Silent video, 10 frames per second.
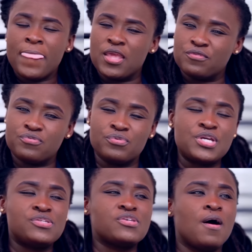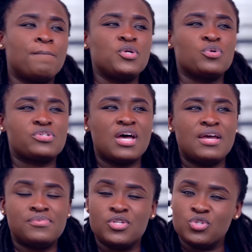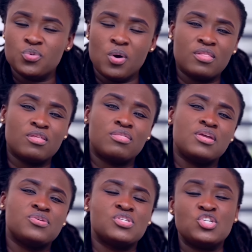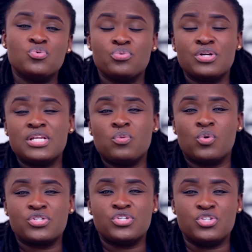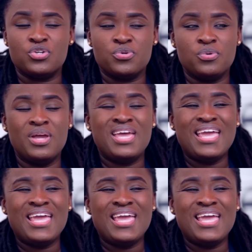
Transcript: It frees up your time to do other things that you really want to do